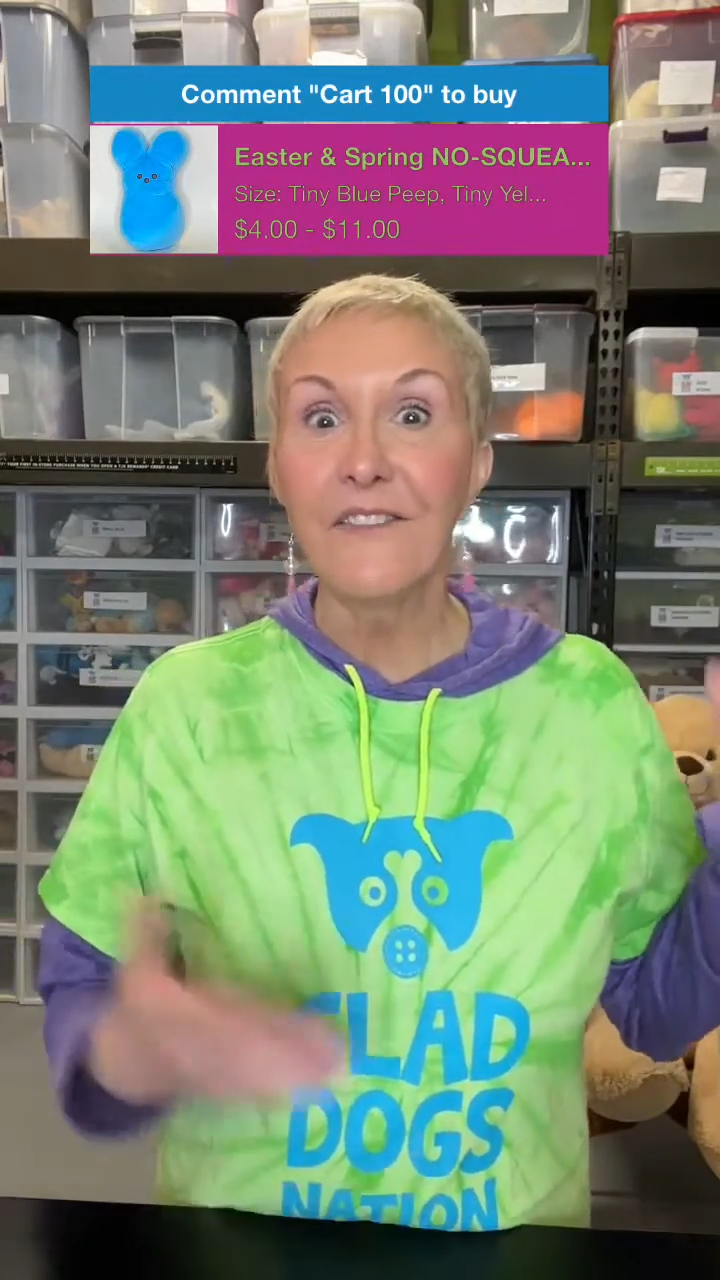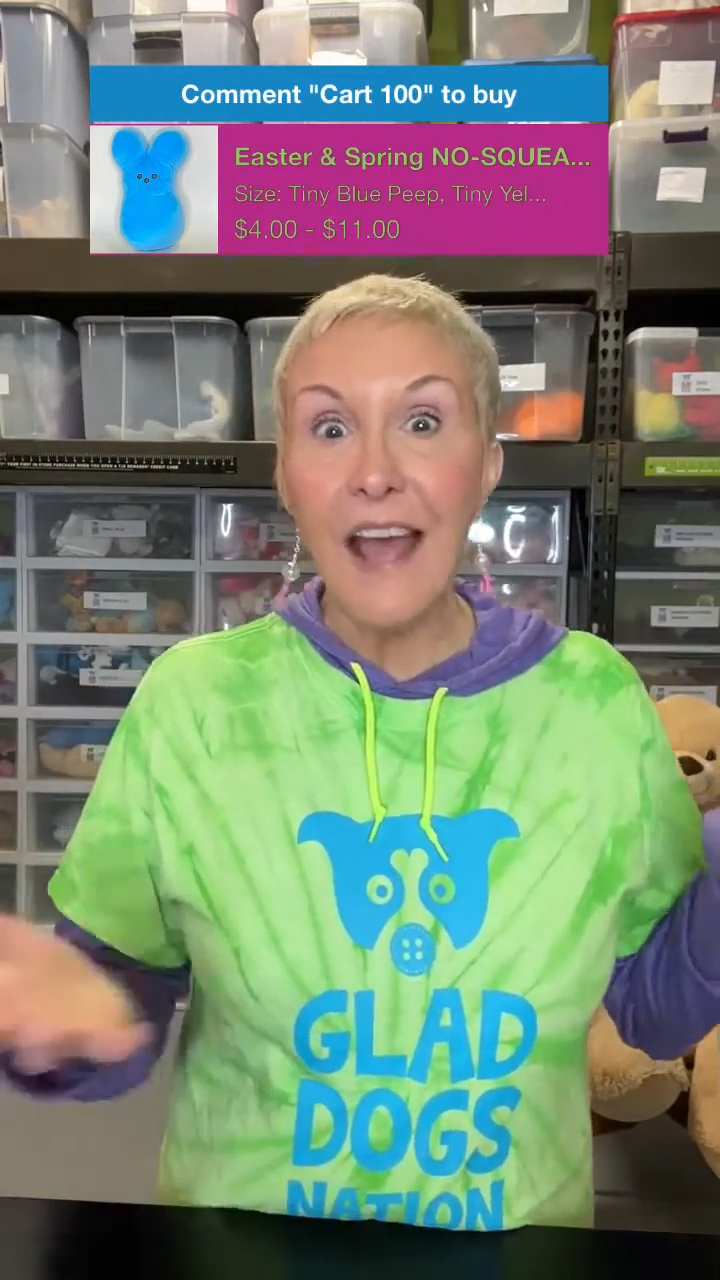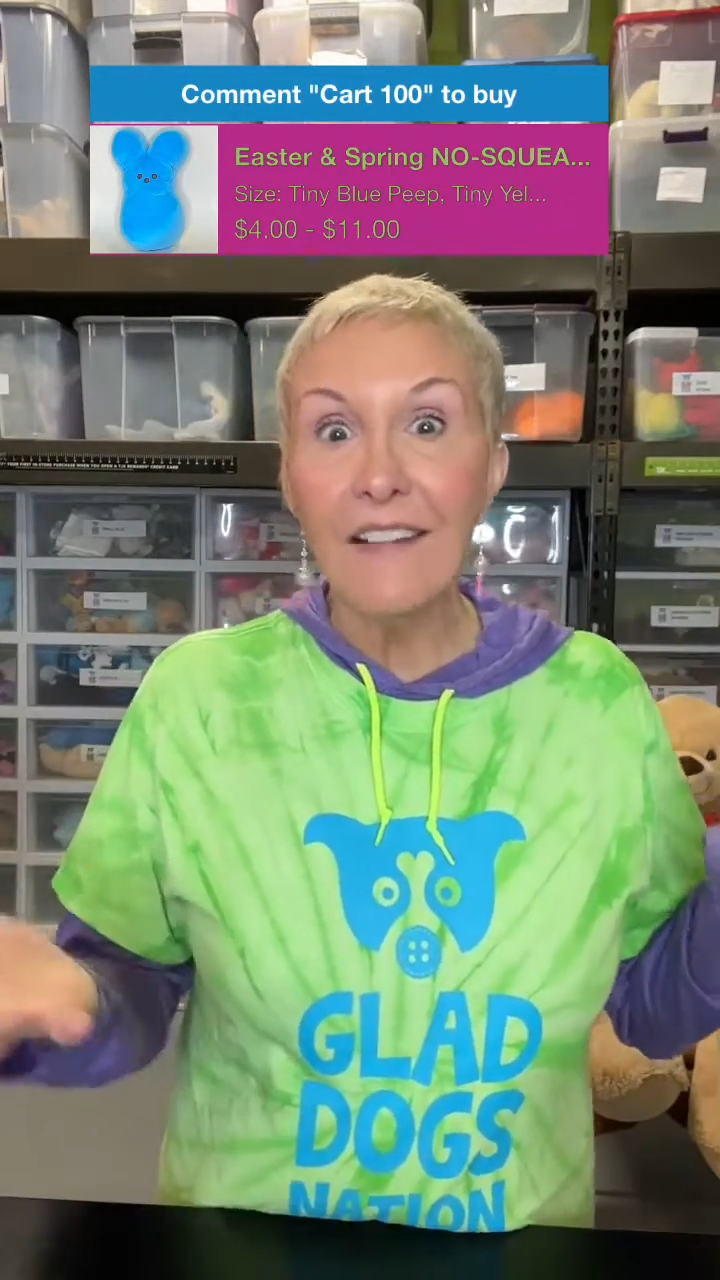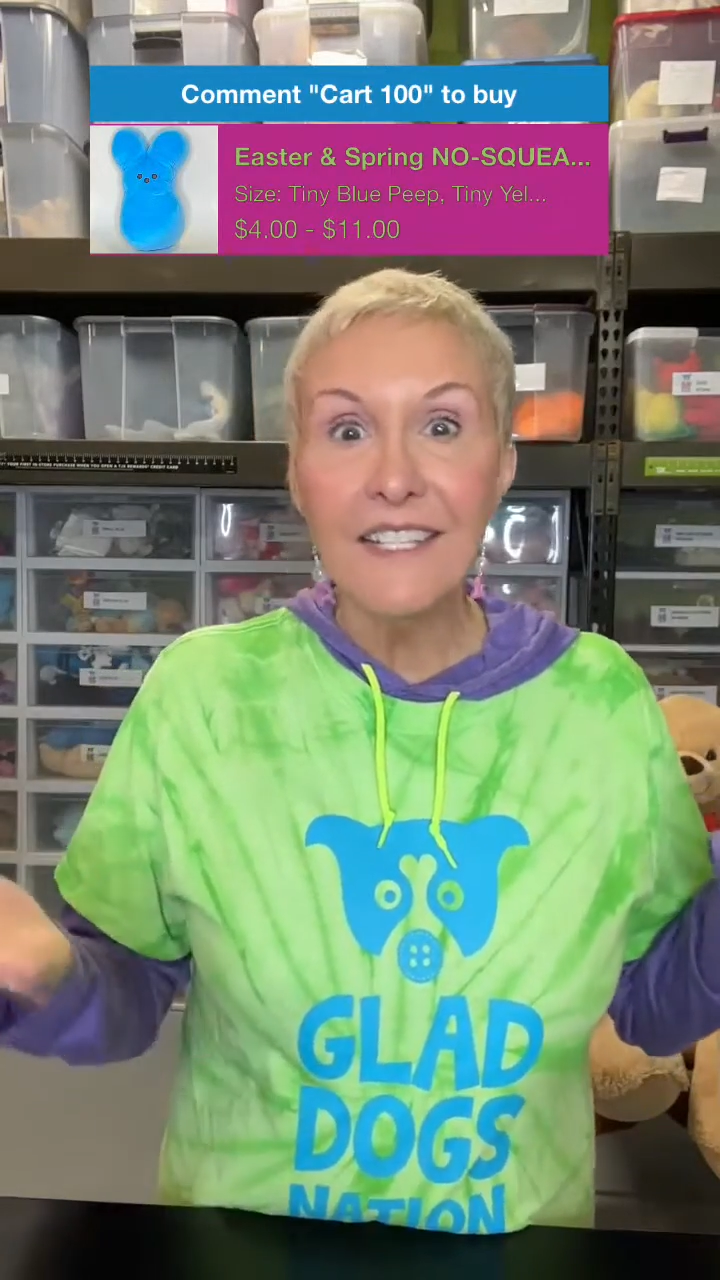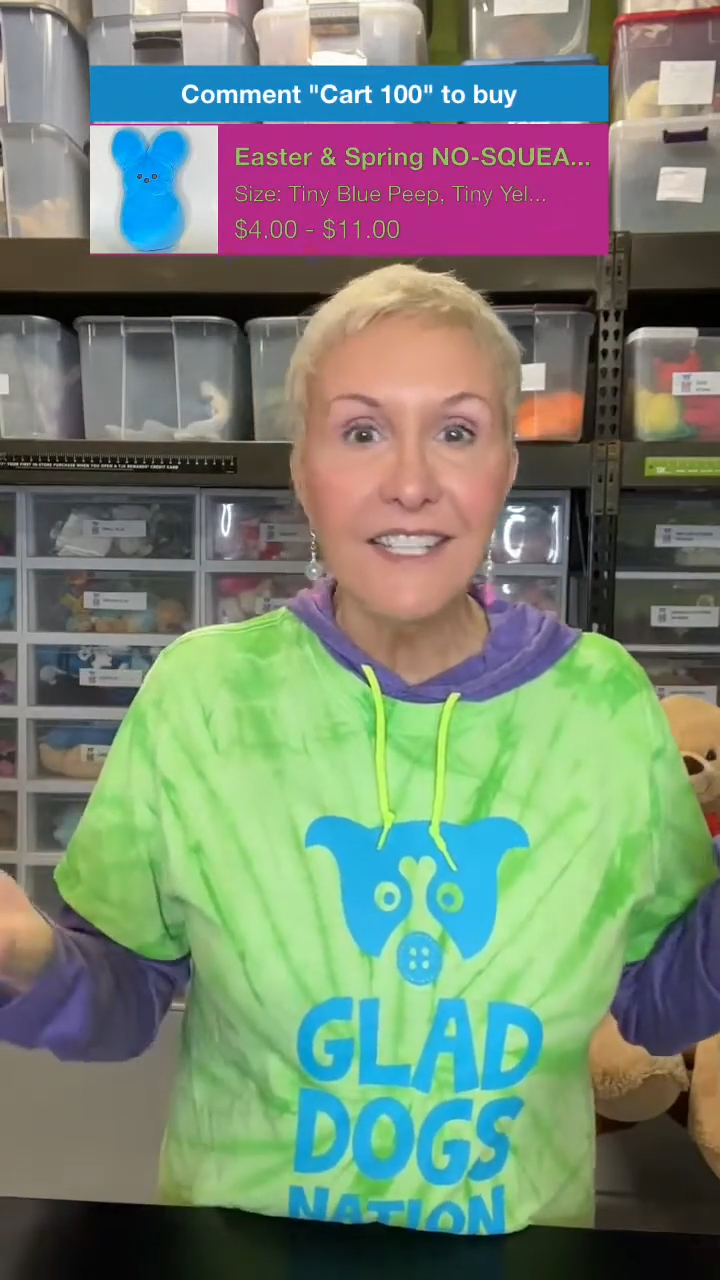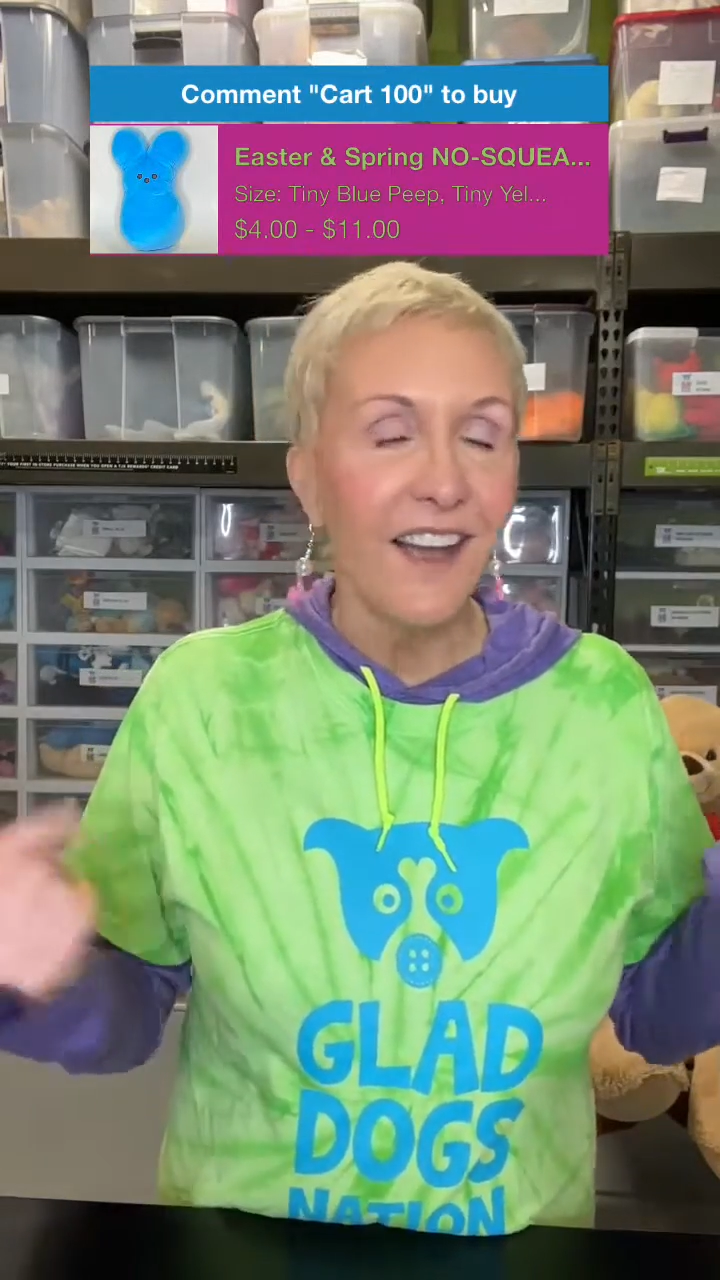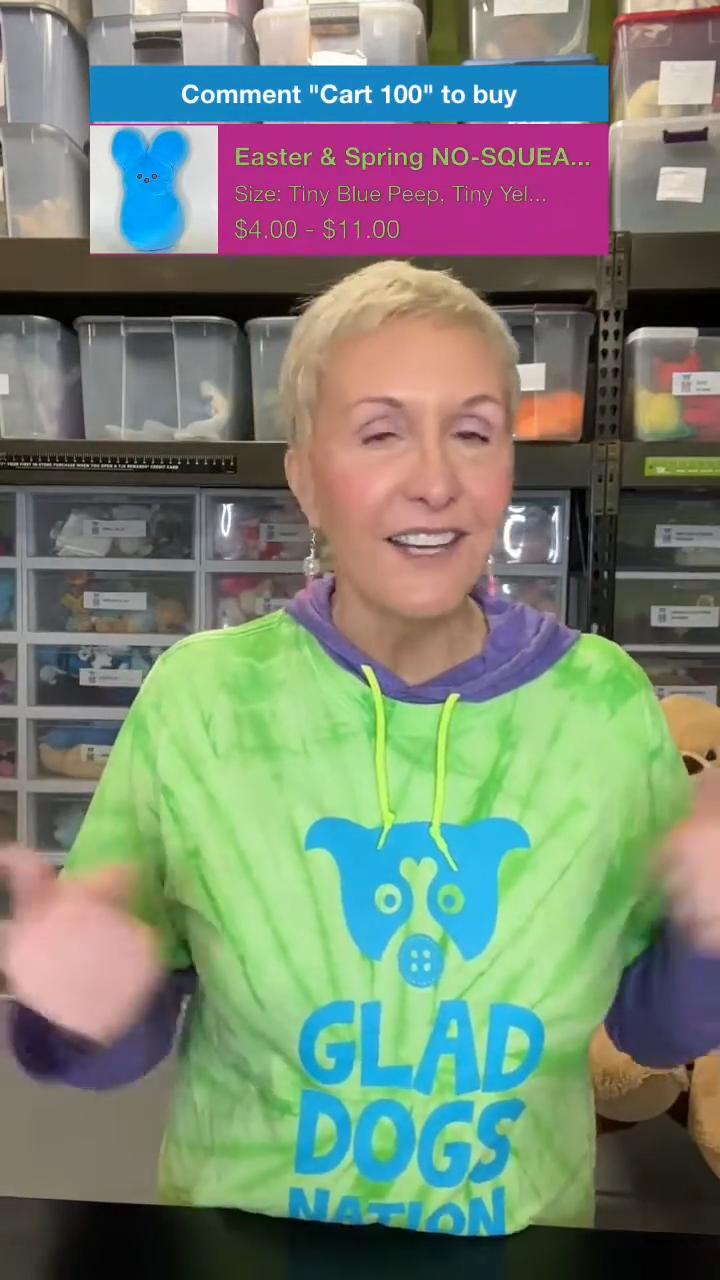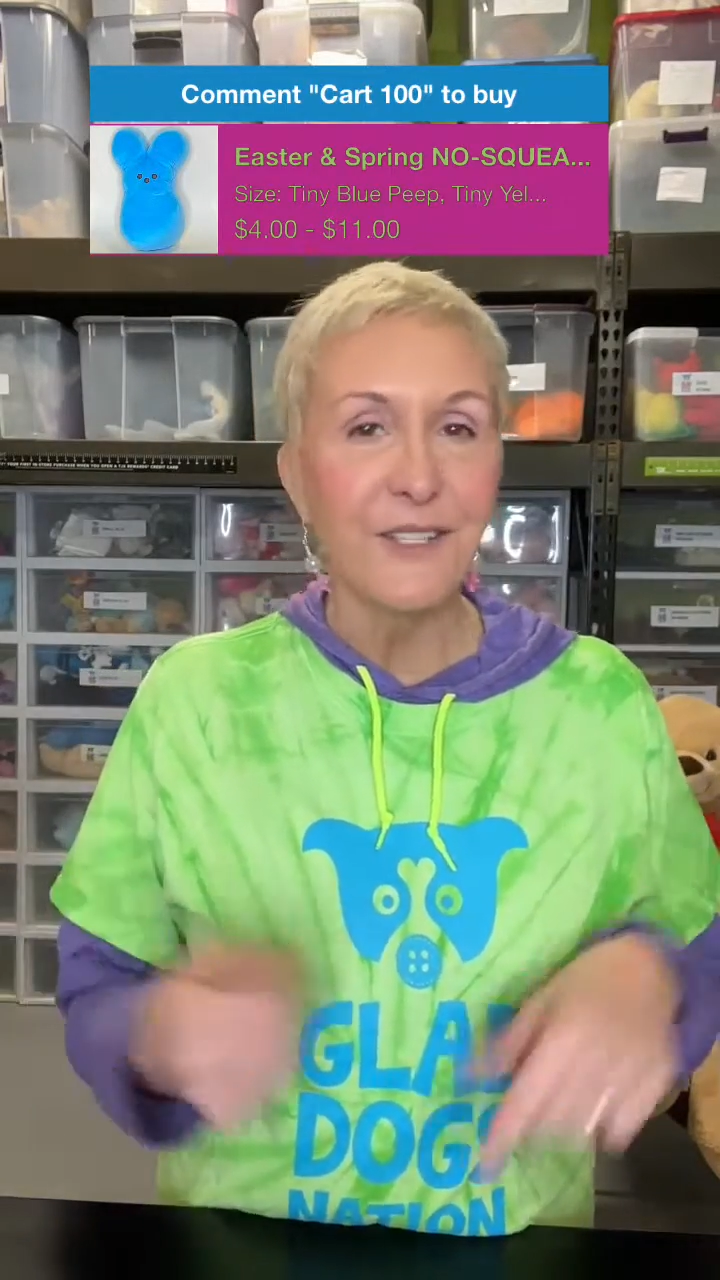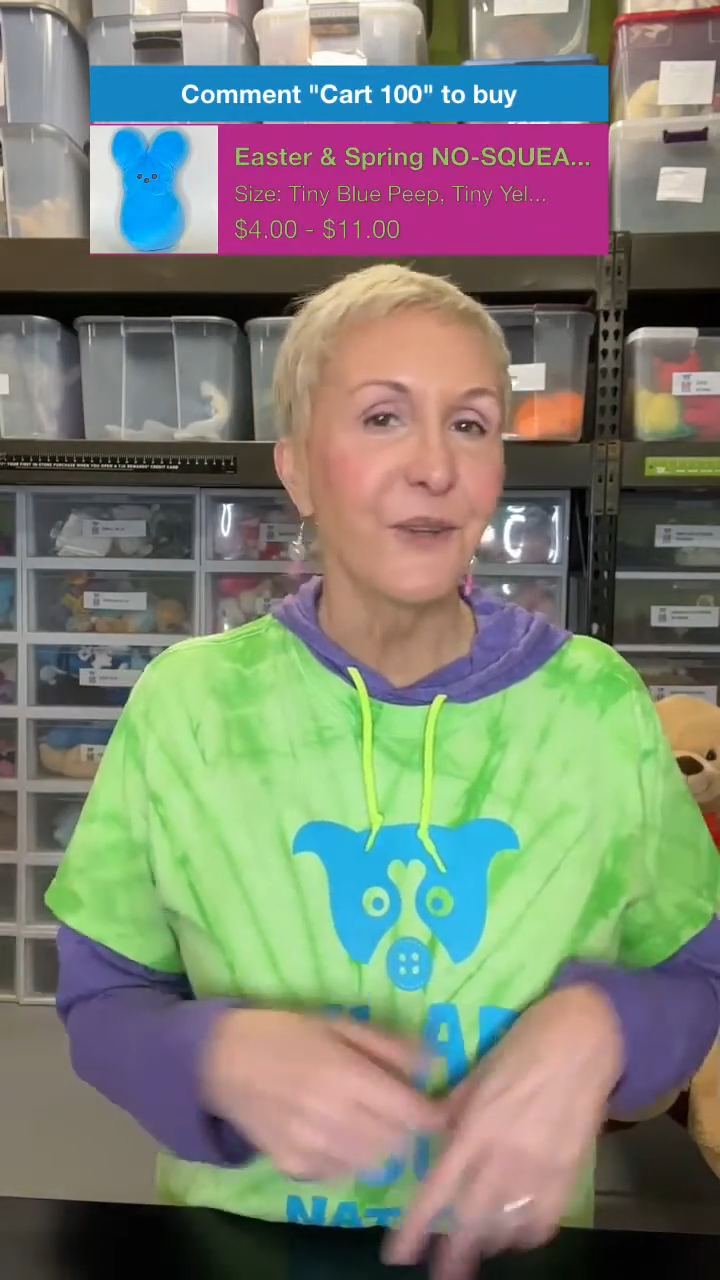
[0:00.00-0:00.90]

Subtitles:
Valentine